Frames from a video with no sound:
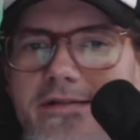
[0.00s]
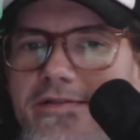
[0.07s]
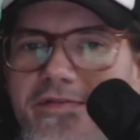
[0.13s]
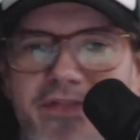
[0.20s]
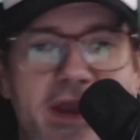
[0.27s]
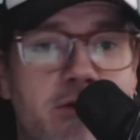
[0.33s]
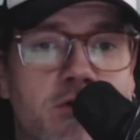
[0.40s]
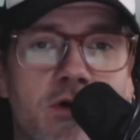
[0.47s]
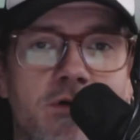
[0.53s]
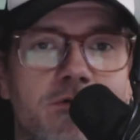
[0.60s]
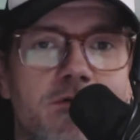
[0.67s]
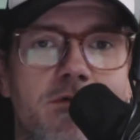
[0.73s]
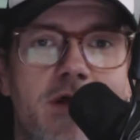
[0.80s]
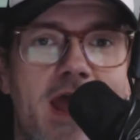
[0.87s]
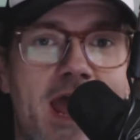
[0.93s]
they were
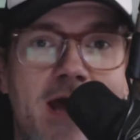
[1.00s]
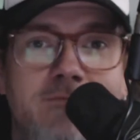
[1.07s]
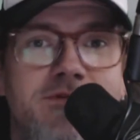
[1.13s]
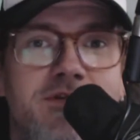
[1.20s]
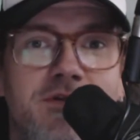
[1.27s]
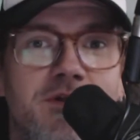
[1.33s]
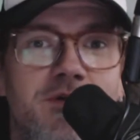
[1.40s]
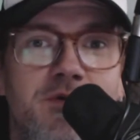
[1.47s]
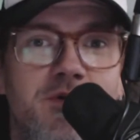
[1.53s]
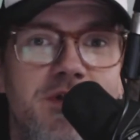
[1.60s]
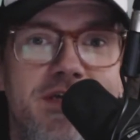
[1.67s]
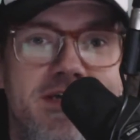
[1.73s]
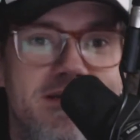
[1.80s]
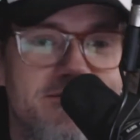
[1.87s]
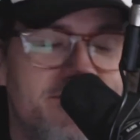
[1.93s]

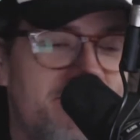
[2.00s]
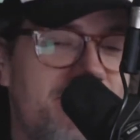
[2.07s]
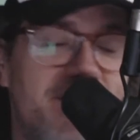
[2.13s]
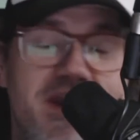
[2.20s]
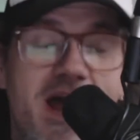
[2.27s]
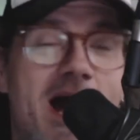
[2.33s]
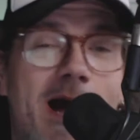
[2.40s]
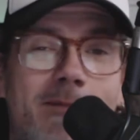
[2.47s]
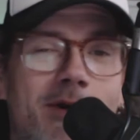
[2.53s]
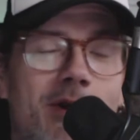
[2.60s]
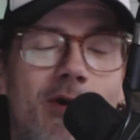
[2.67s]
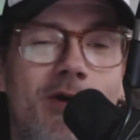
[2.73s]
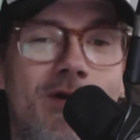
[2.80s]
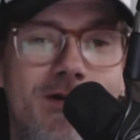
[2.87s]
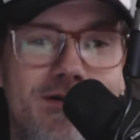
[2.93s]
absolutely
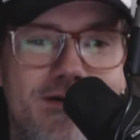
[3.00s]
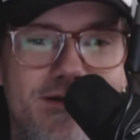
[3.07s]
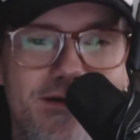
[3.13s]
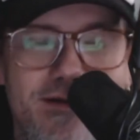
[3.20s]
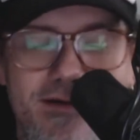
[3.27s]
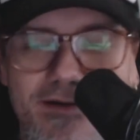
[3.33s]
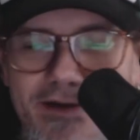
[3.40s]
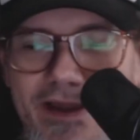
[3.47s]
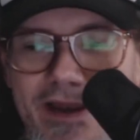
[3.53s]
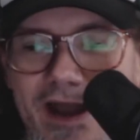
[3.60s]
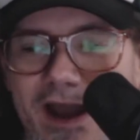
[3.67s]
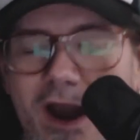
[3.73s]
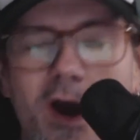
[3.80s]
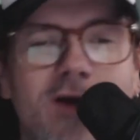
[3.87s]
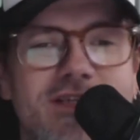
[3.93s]
phenomenal. And
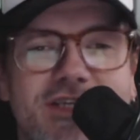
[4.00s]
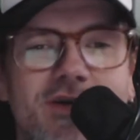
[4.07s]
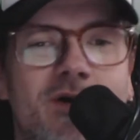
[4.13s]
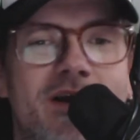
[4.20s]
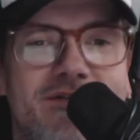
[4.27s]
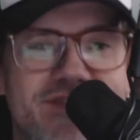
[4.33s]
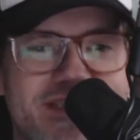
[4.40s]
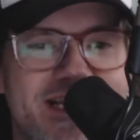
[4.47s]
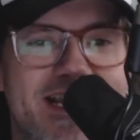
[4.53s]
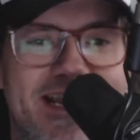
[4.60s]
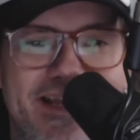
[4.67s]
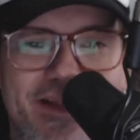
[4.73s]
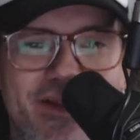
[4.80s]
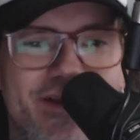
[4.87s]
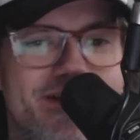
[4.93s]
I also have seen